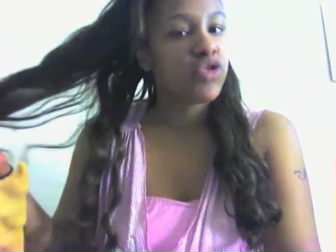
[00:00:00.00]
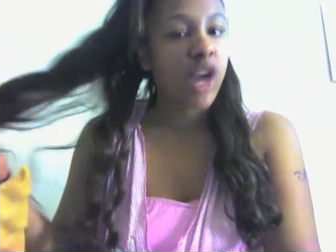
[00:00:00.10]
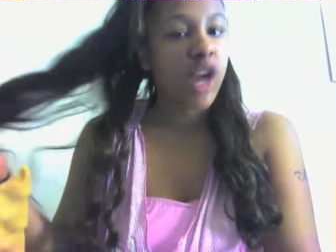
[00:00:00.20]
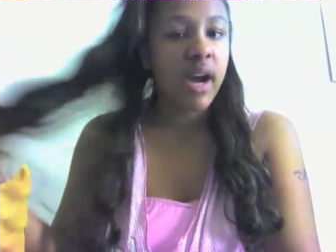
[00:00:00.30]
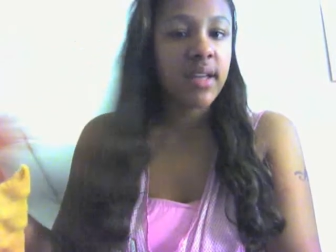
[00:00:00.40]

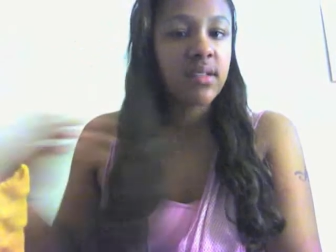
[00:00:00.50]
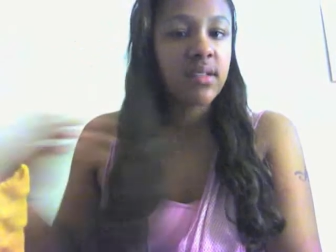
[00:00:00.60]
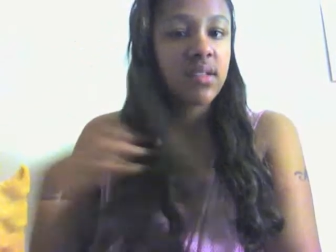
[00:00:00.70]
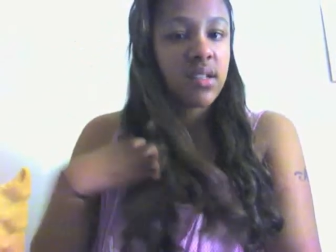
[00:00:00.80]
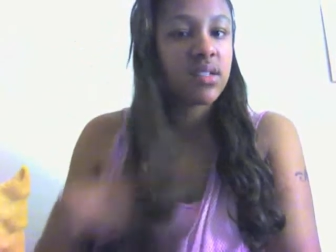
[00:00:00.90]
Dry
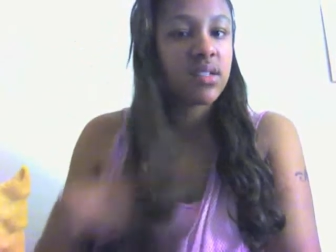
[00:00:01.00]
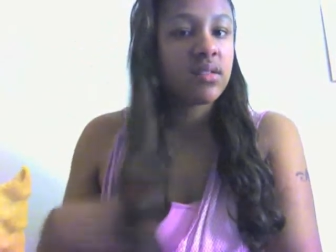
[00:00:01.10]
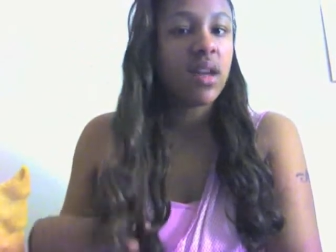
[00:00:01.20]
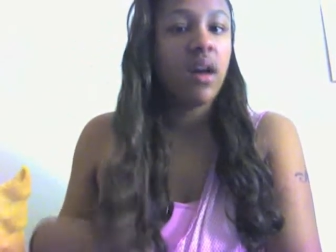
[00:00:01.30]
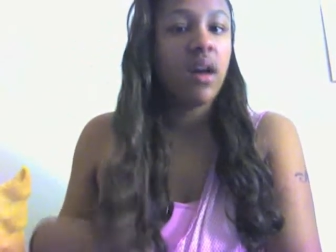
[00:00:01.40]
starts
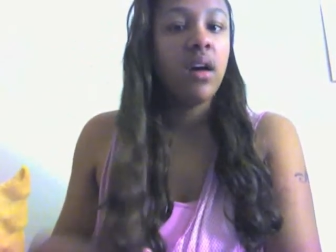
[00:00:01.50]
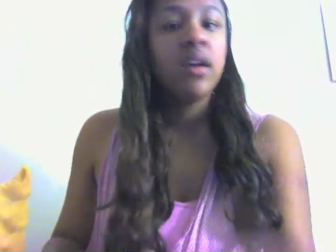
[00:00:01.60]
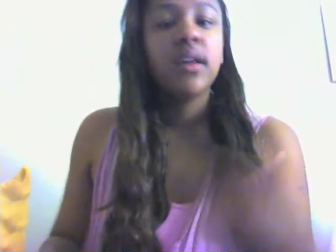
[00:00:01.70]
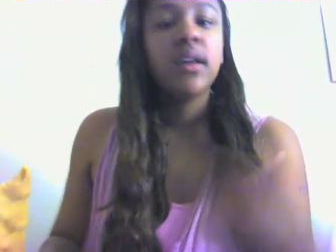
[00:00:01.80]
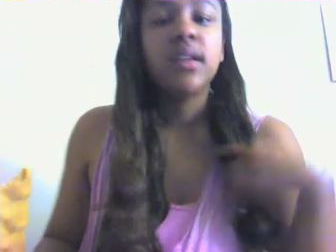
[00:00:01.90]
to
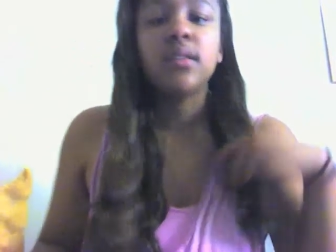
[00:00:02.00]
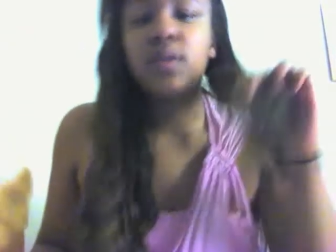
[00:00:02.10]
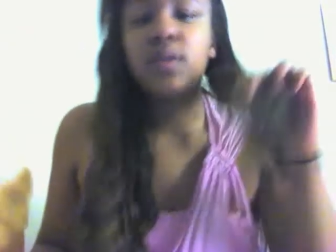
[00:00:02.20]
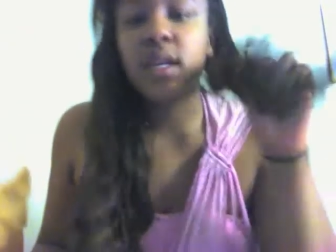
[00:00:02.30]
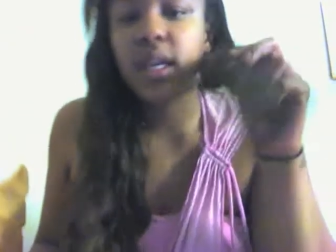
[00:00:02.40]
get
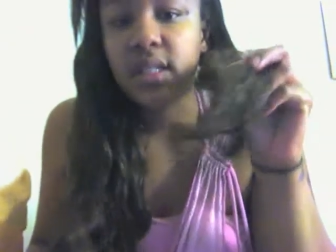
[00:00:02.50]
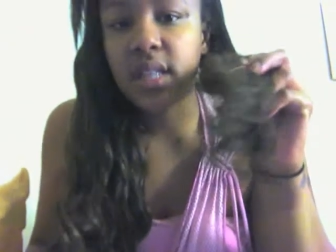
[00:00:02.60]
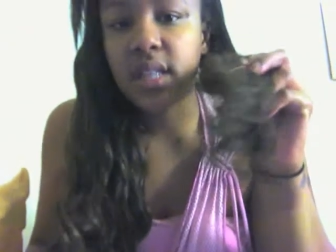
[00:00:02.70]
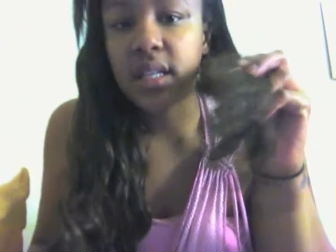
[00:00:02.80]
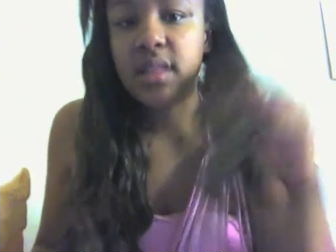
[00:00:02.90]
those
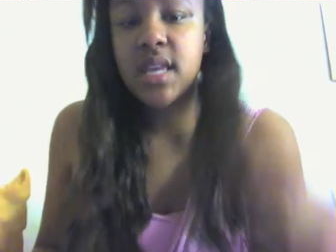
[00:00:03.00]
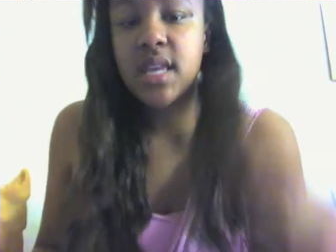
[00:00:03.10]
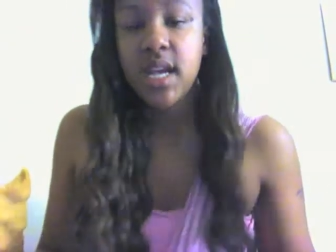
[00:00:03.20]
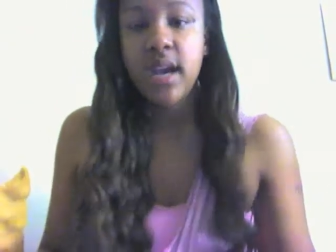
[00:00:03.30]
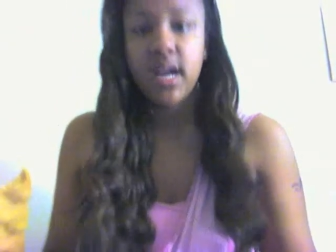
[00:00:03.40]
ends, that
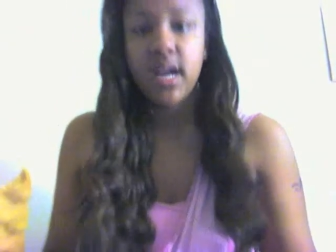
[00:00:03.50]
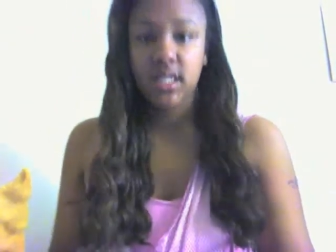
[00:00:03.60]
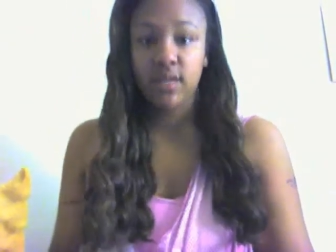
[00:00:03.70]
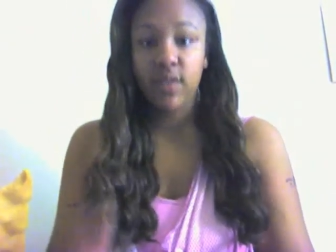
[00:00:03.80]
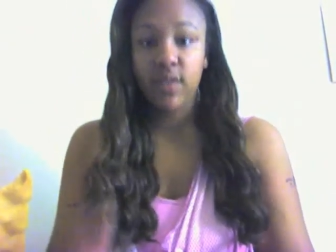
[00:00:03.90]
synthetic hair
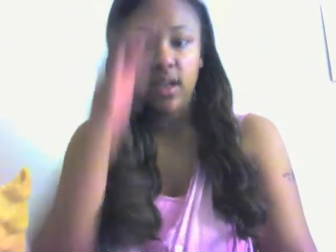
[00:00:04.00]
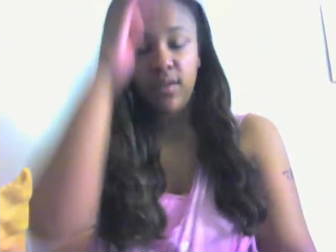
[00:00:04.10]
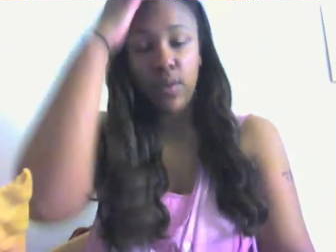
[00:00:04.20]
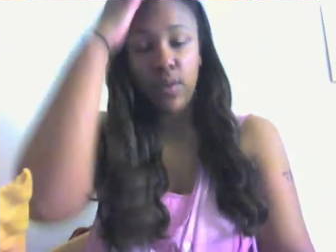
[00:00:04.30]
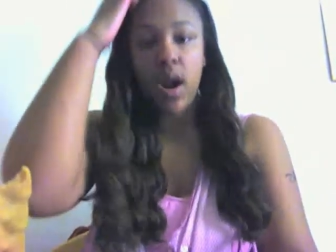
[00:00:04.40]
ends, if
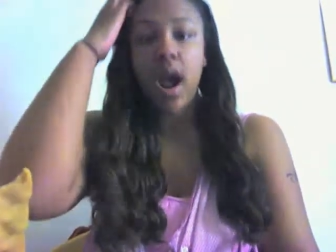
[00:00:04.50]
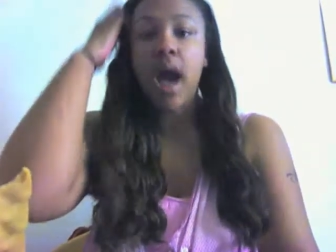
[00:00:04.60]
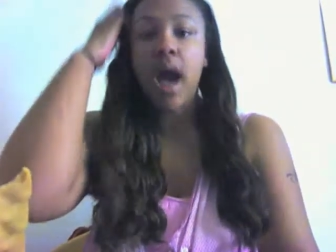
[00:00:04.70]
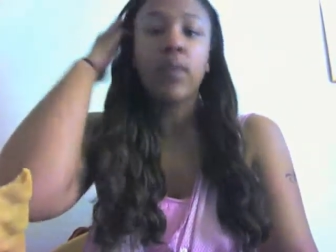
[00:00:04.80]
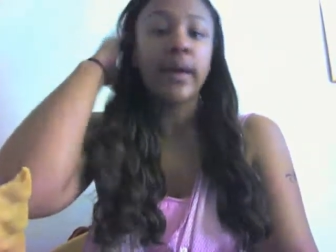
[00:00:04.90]
any of you wear
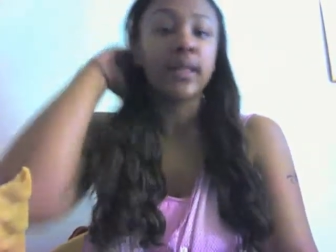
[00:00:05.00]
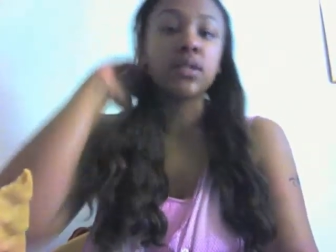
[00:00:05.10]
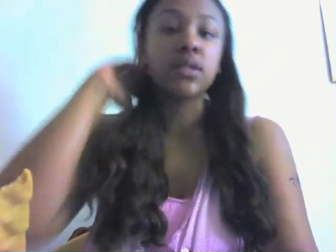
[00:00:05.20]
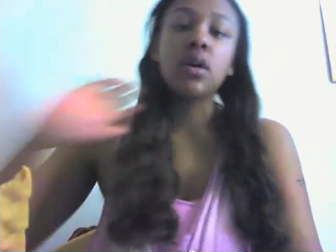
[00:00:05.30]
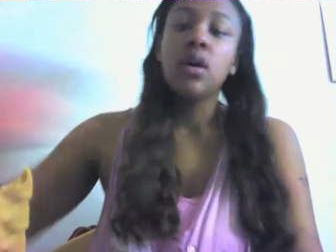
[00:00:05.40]
half
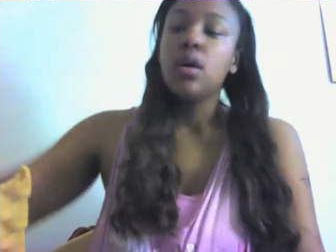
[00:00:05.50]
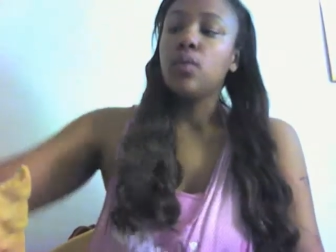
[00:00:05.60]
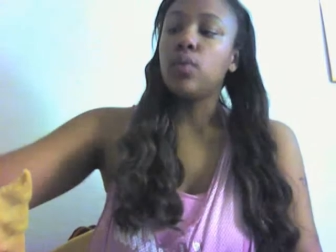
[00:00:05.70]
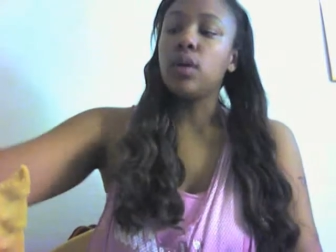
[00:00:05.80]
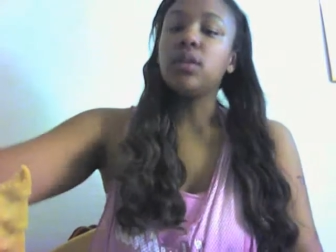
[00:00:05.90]
wigs or
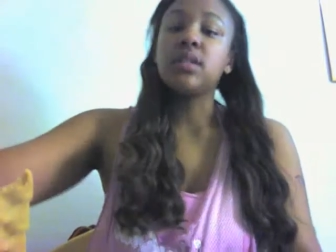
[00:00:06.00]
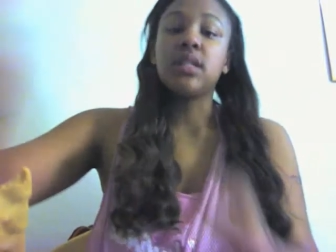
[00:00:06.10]
real